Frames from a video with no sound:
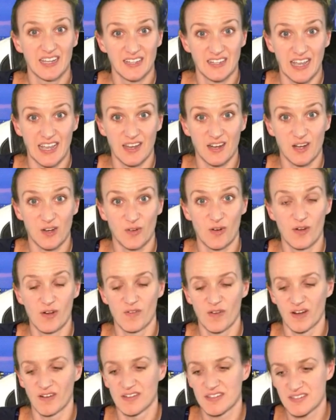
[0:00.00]
get
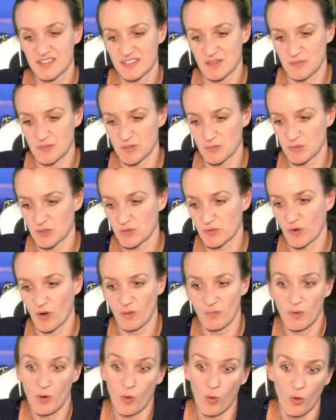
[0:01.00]
coronavirus symptoms
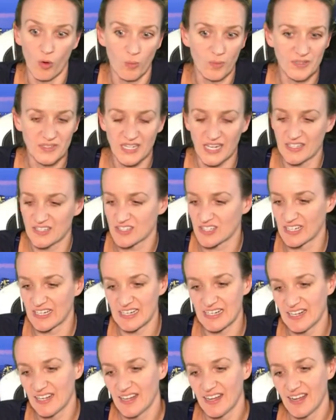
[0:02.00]
from, or
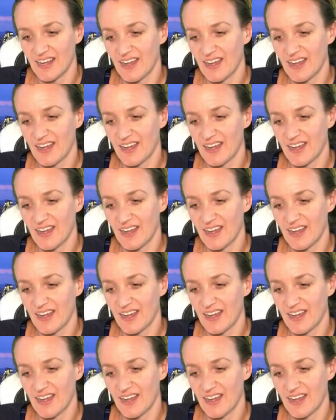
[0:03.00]
potentially